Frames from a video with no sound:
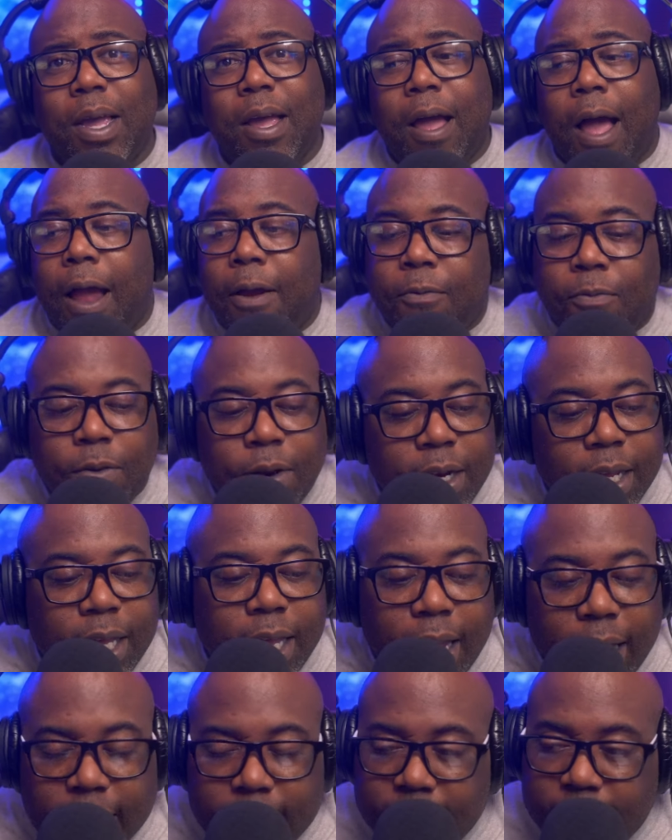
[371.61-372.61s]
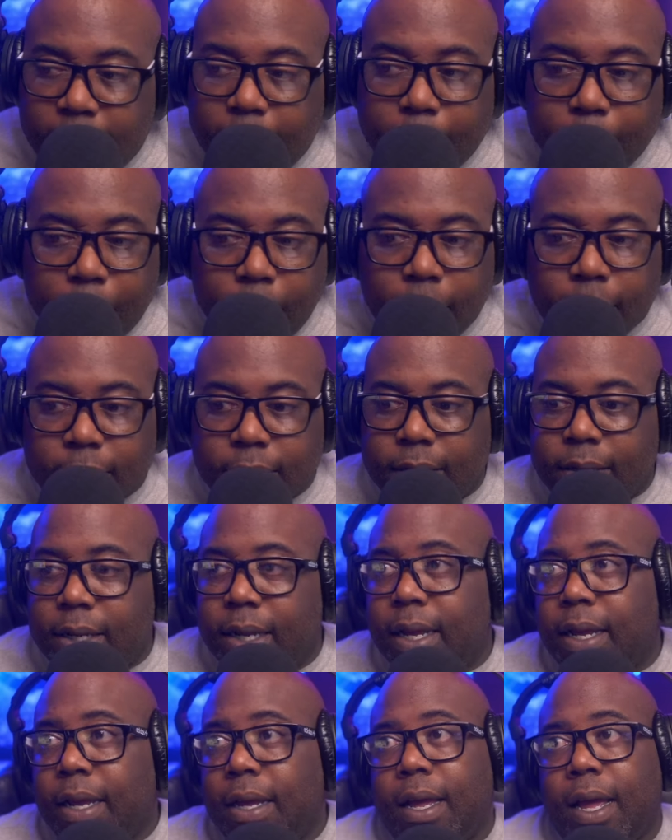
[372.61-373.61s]
I really can't stand bugs.
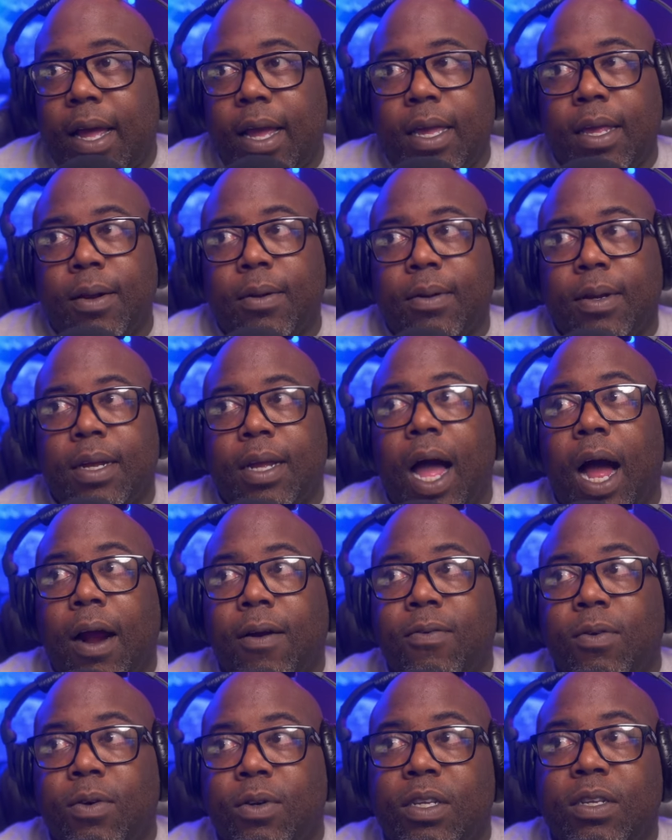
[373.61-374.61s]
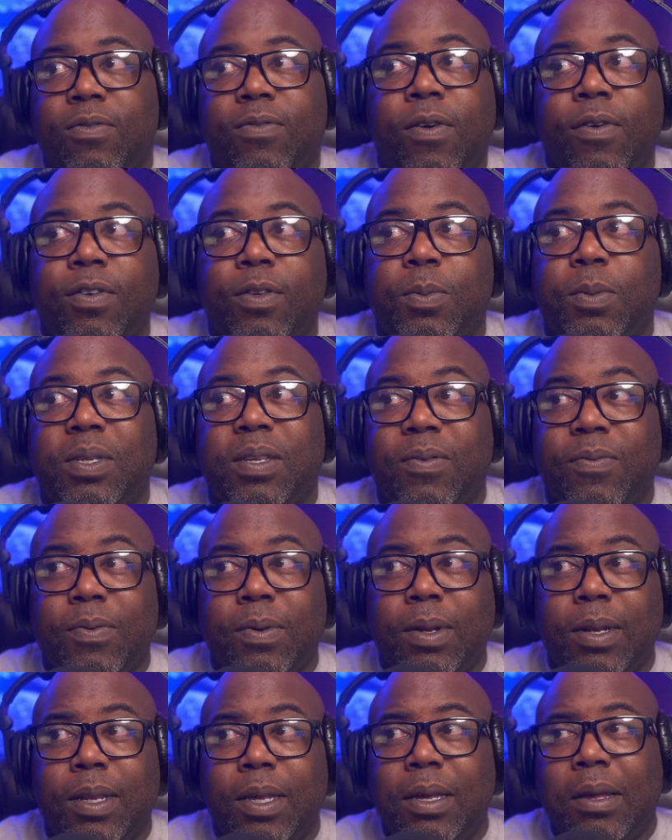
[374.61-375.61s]
Uh, you know, cockroaches very
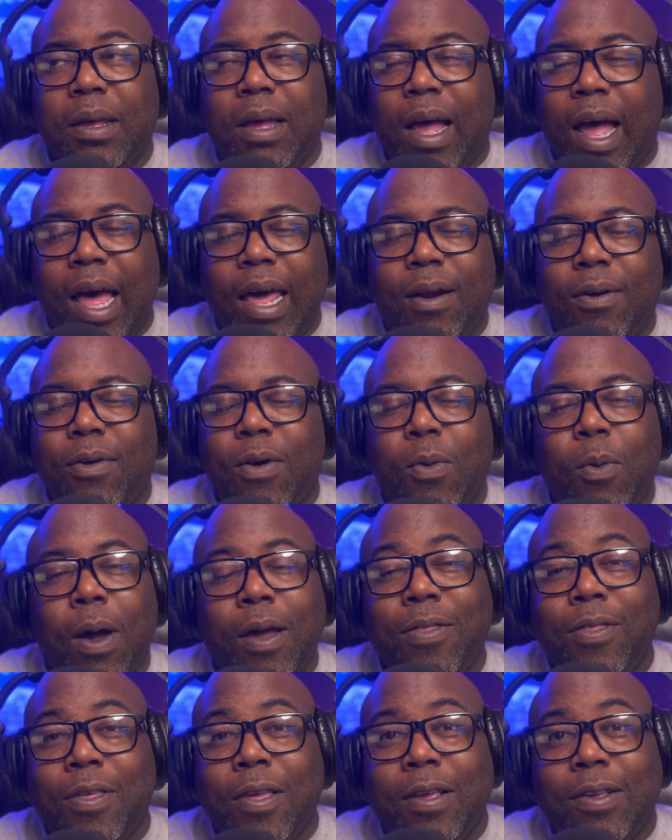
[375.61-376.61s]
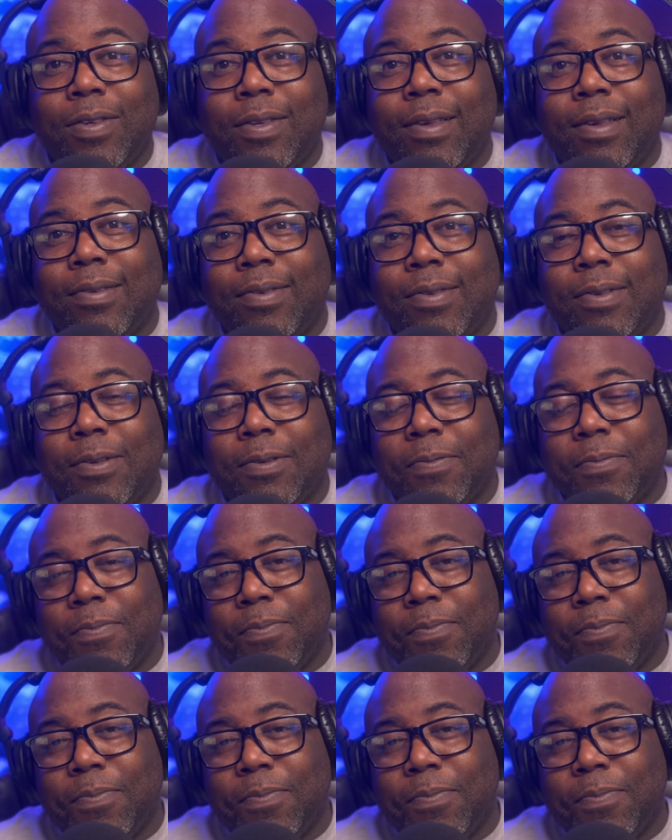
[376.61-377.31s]
specifically, I don't know why they exist.